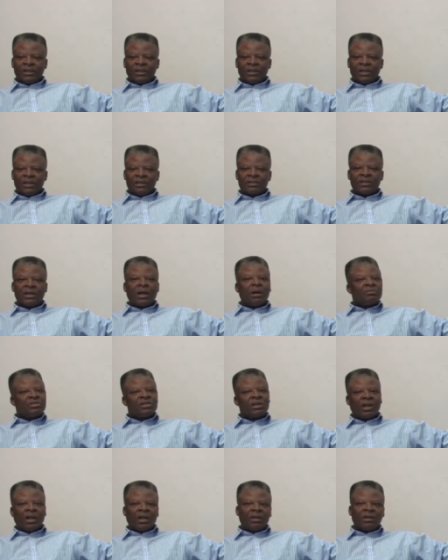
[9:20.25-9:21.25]
let's come
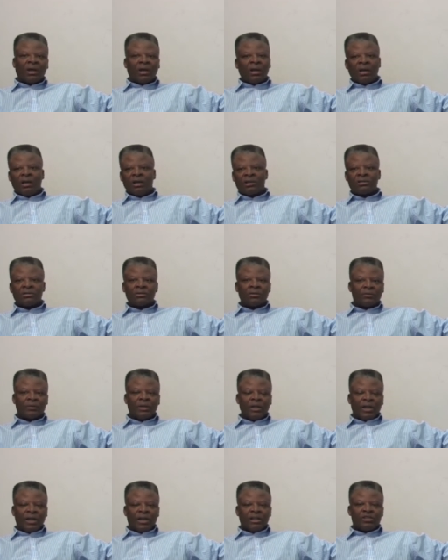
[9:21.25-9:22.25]
together,
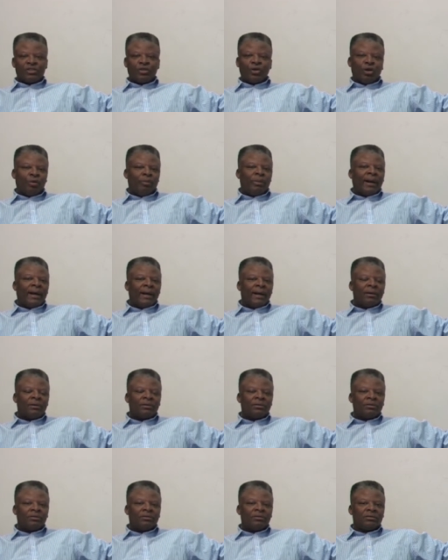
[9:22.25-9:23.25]
it's not about